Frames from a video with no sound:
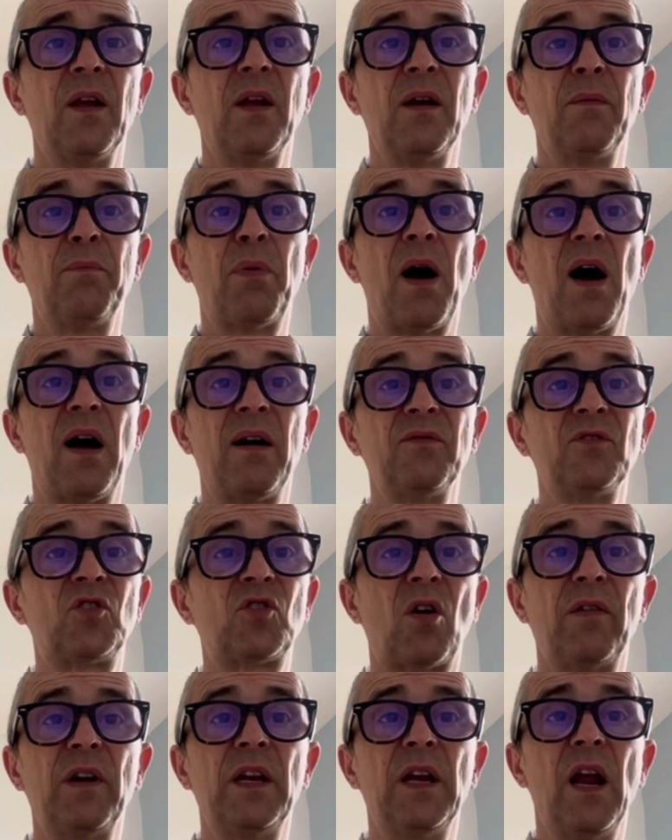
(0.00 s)
But
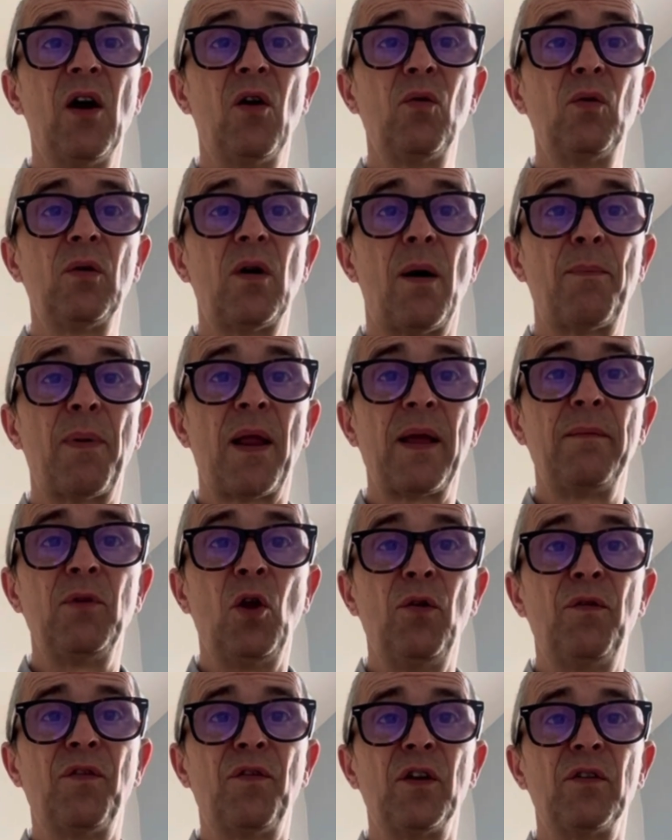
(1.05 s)
sorry Neil, I blame
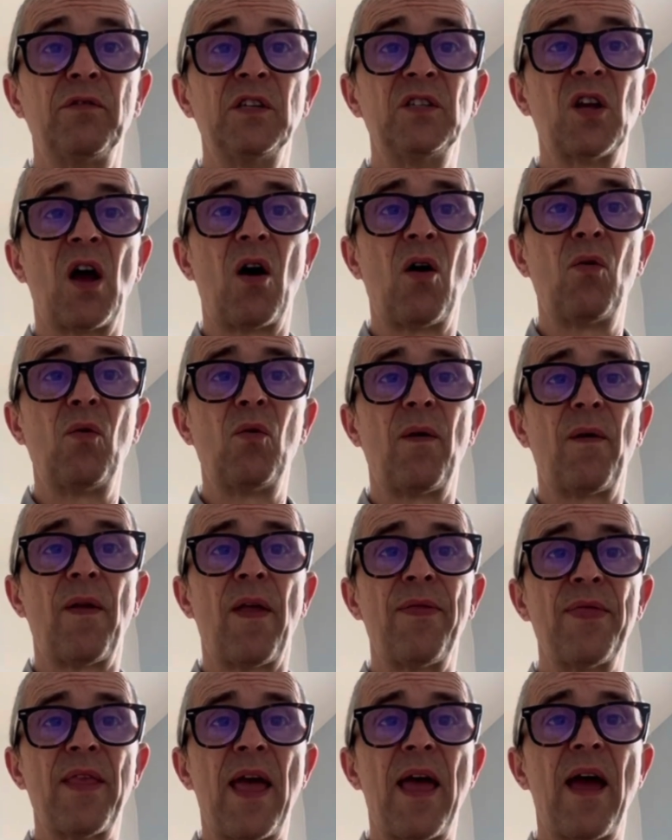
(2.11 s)
you for the result,
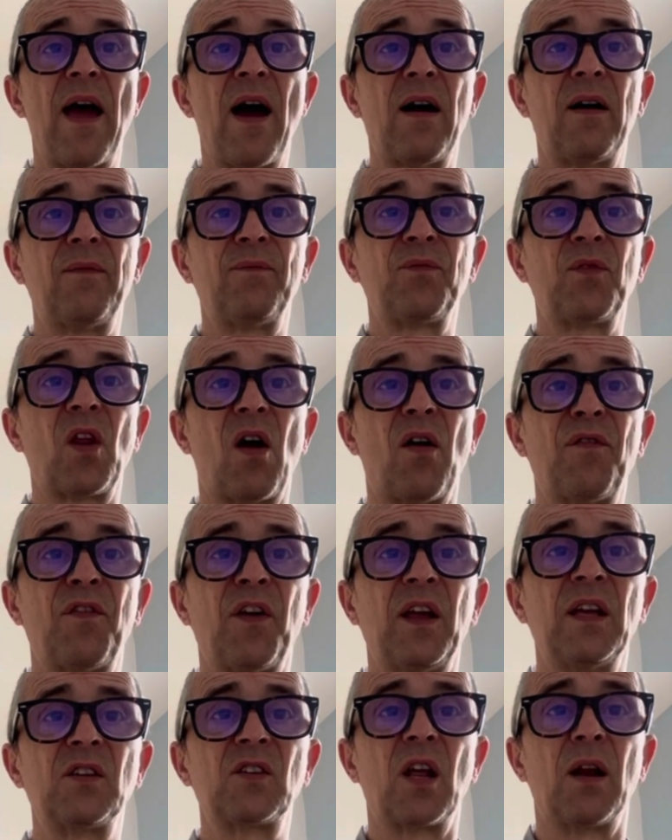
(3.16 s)
and now I
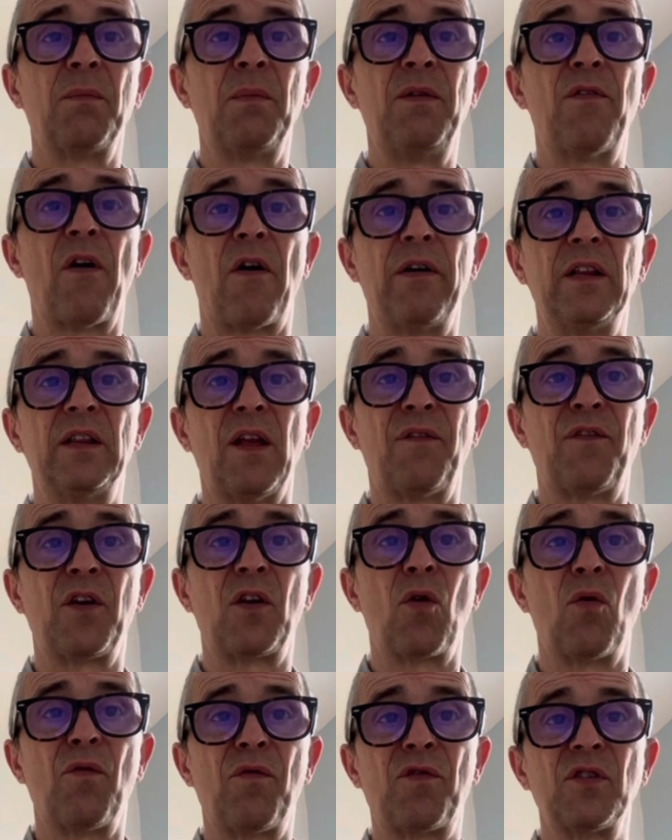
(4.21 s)
think it's going to be very
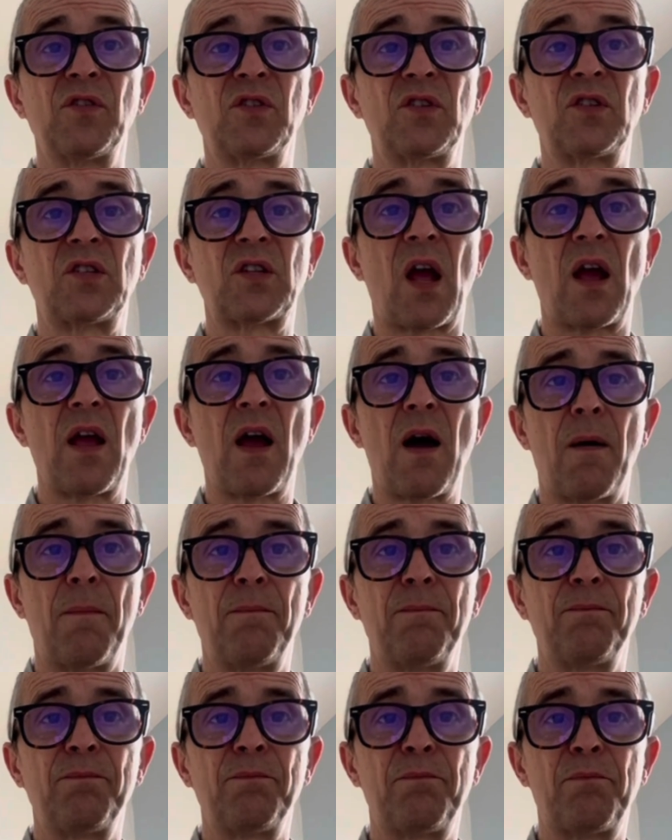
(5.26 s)
difficult for us to stay
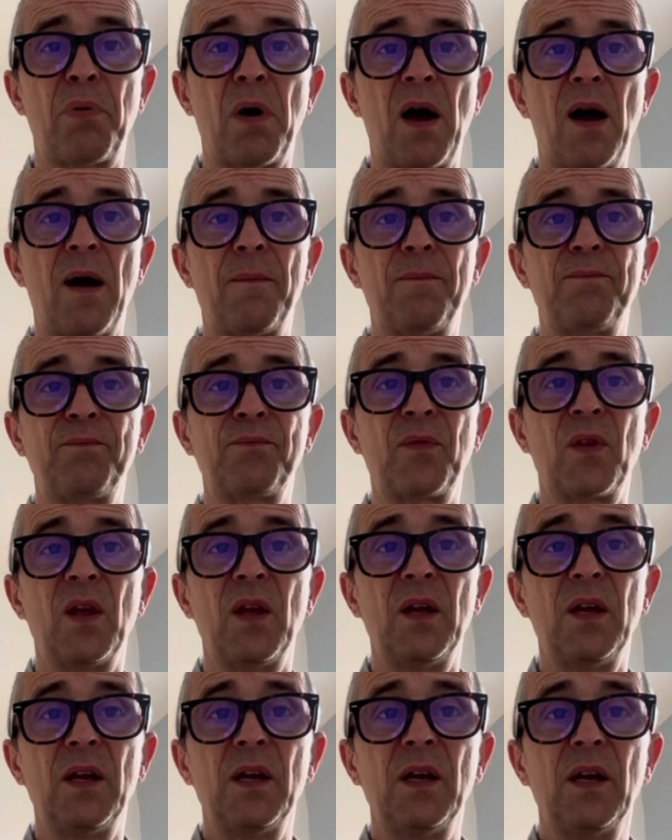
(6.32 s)
up. But
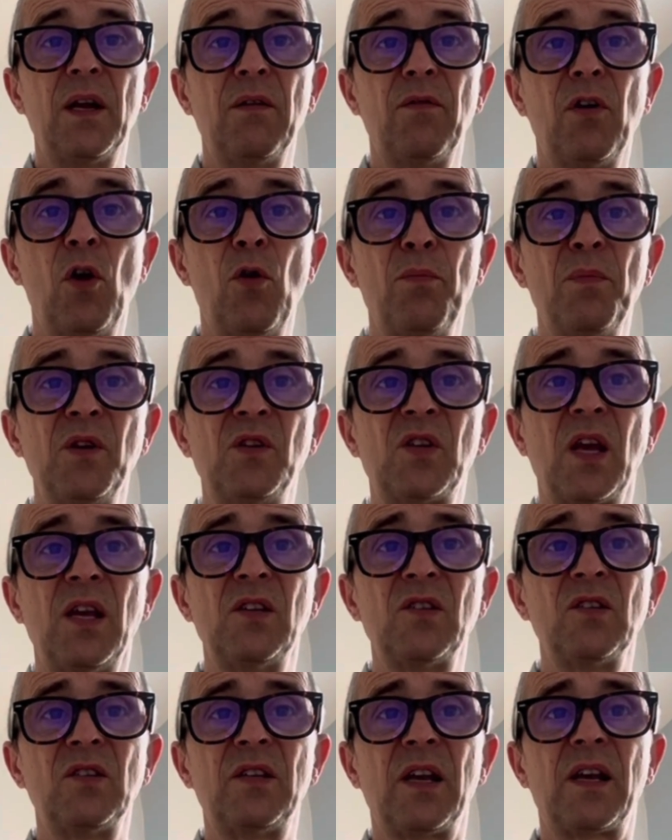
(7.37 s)
renewed my
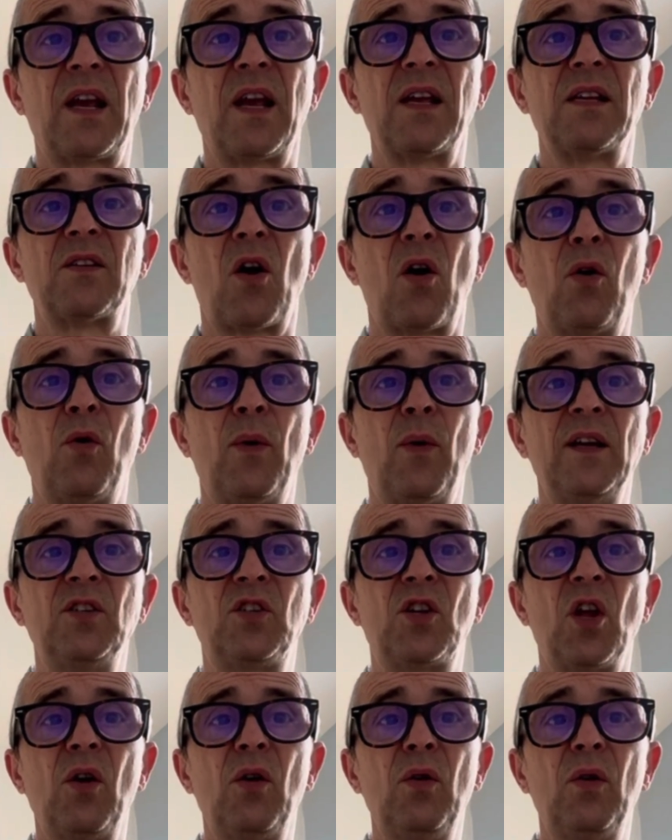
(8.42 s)
season ticket as I always
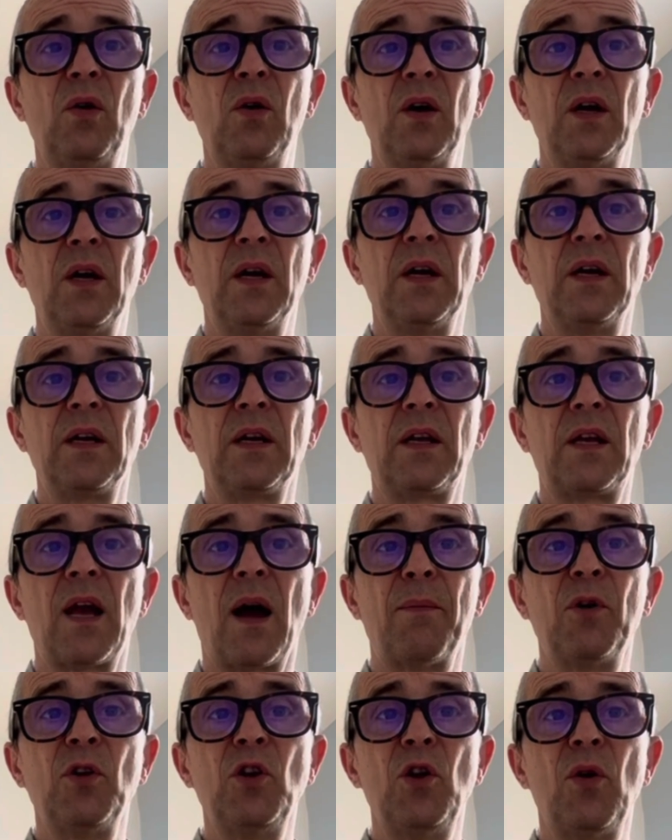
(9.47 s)
do.
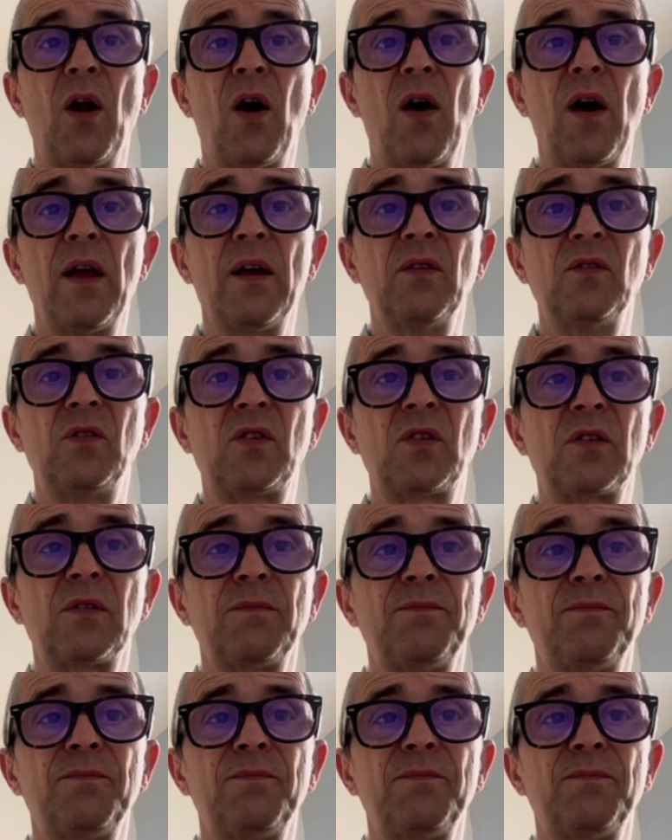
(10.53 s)
Come on you Lions.